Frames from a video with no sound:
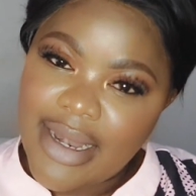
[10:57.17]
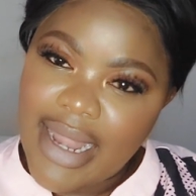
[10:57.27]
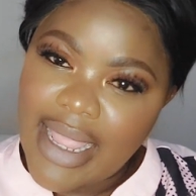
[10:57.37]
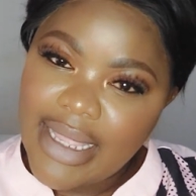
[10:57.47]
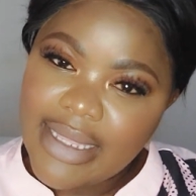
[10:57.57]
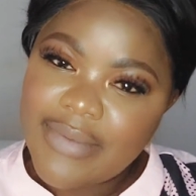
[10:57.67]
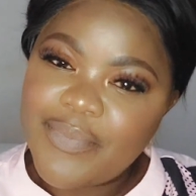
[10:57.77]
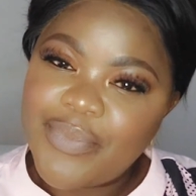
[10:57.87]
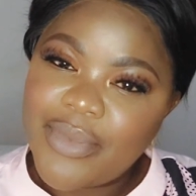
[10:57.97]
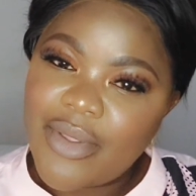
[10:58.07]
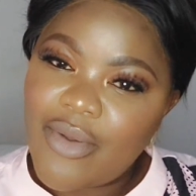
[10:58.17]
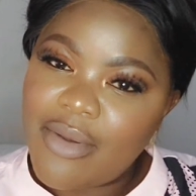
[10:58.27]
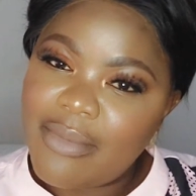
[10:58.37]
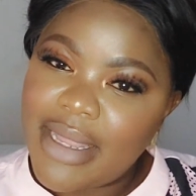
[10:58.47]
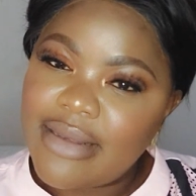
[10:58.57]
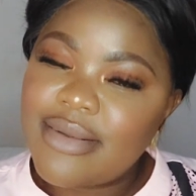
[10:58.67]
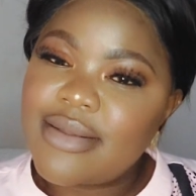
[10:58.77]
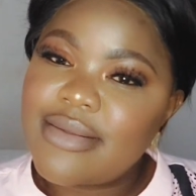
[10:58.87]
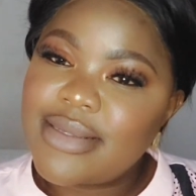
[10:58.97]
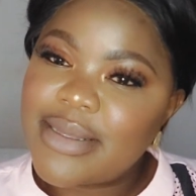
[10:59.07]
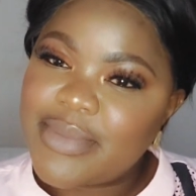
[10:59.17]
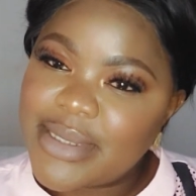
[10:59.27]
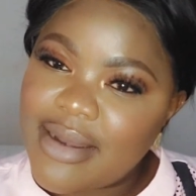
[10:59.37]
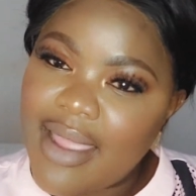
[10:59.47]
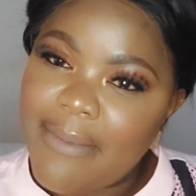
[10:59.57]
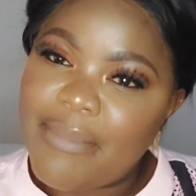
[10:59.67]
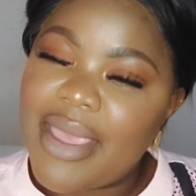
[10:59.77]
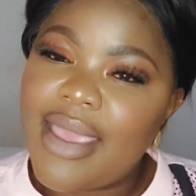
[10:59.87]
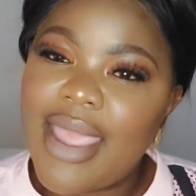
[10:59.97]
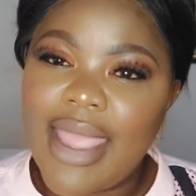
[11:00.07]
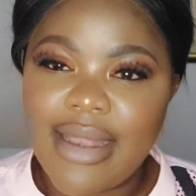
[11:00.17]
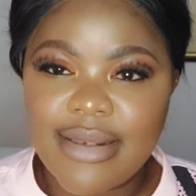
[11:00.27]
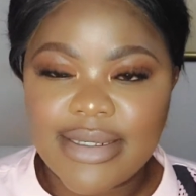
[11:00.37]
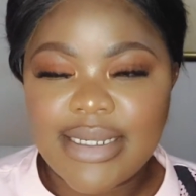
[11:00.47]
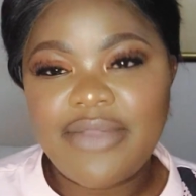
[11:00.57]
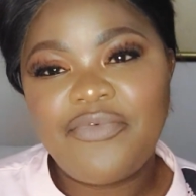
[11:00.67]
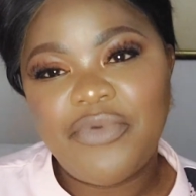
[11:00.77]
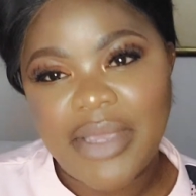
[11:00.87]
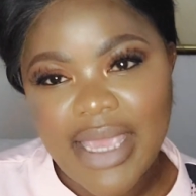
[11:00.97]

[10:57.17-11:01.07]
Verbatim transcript: Like, comment, subscribe, and if you